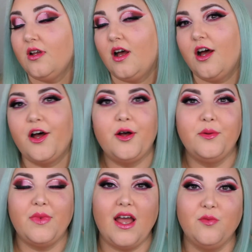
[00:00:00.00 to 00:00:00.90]

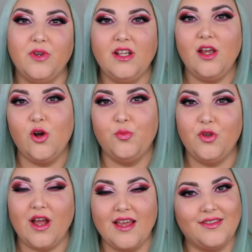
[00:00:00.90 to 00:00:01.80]
I really hope you
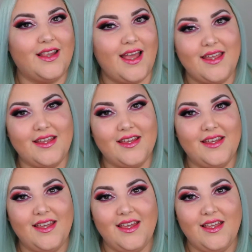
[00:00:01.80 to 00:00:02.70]
guys like
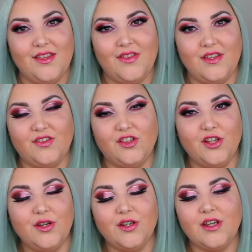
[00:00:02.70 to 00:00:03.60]
this
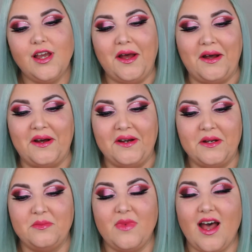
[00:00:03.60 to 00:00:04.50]
look.
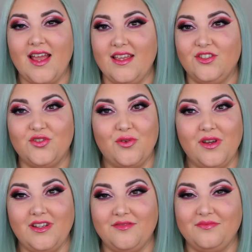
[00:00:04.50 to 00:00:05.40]
I
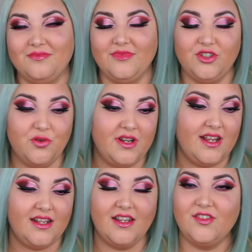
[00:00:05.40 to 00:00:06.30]
enjoyed doing
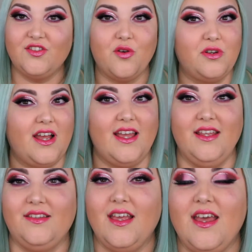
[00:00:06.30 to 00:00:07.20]
it. It's so
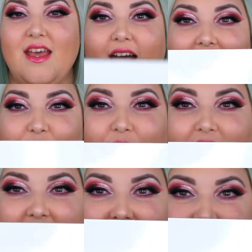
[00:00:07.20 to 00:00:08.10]
nice. I really
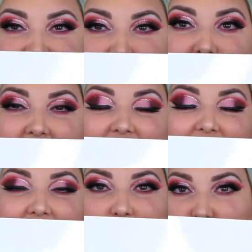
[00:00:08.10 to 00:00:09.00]
like this palette.
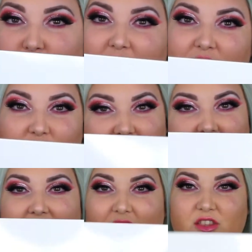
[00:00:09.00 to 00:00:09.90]
I will be
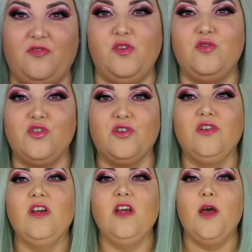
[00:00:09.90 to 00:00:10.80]
using it in the future
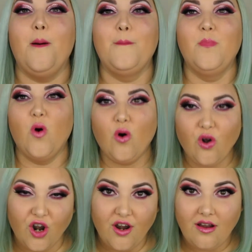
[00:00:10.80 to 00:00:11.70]

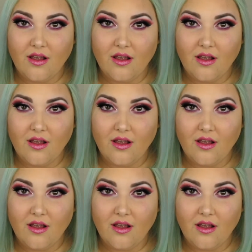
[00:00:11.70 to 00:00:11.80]
more.